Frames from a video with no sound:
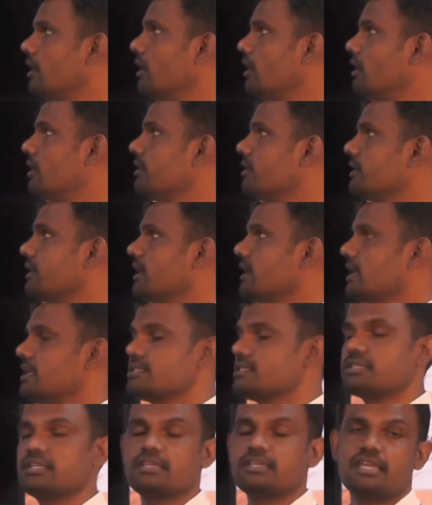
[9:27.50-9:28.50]

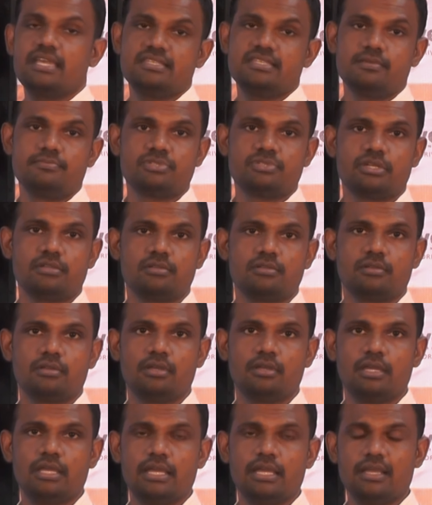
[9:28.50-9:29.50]
unrealistic assumption.
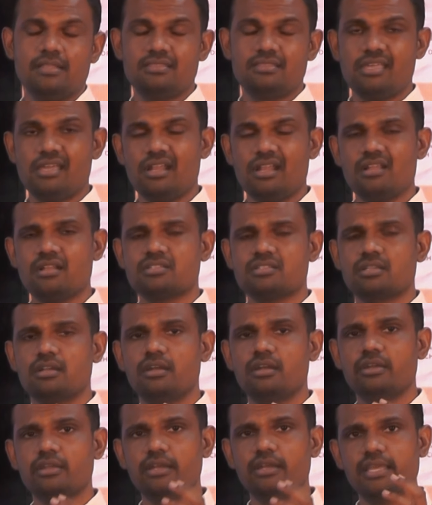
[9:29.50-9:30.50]
There are
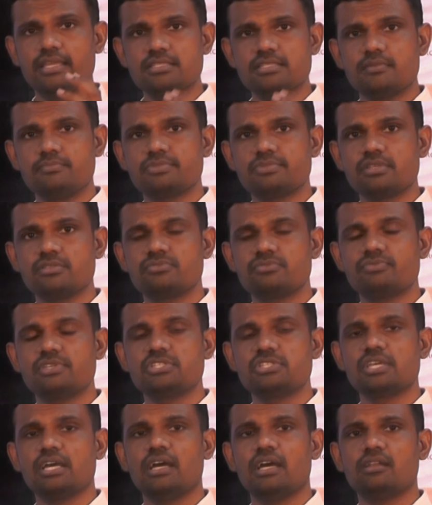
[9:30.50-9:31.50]
certain assumptions
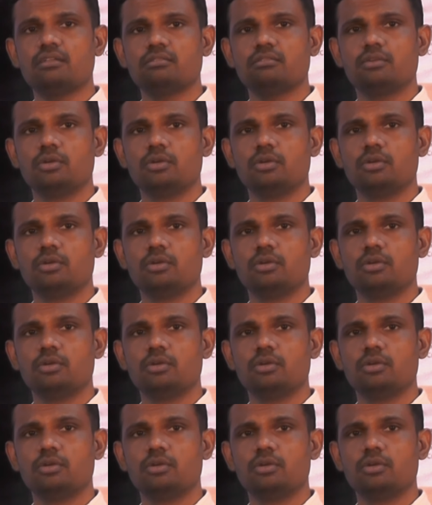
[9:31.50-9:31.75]
which are